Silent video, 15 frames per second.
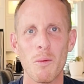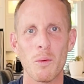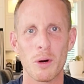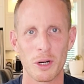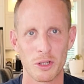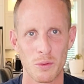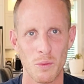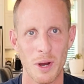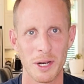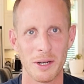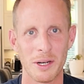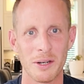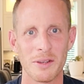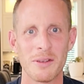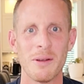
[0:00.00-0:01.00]
works
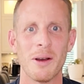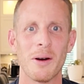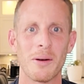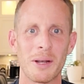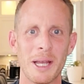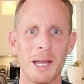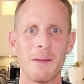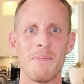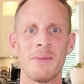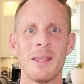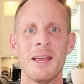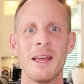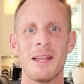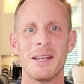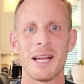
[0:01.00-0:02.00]
wonders, okay?
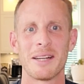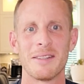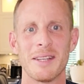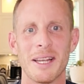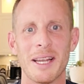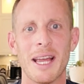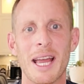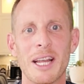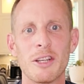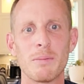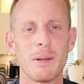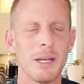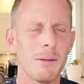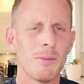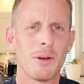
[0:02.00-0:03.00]
Next thing,
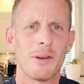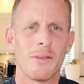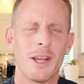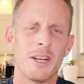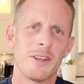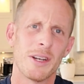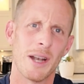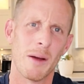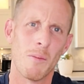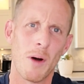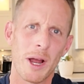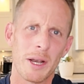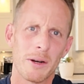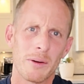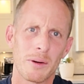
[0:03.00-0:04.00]
explain your motivation and
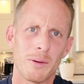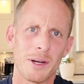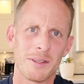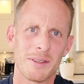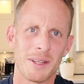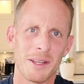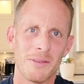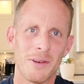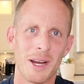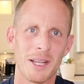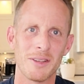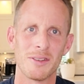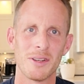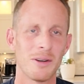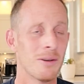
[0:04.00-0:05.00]
why you're requesting the
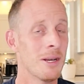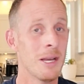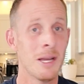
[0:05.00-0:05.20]
advice. So